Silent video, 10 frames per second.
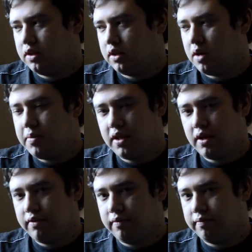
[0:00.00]
hobby knife.
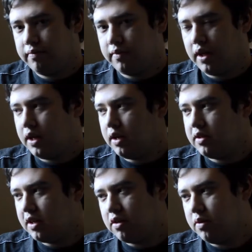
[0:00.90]
It
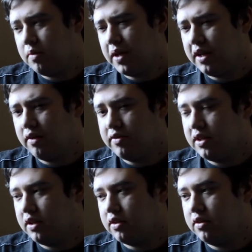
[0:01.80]
didn't come with a blade,
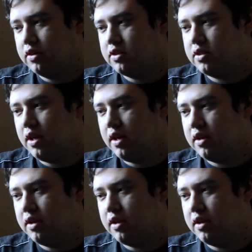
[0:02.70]
obviously, of course.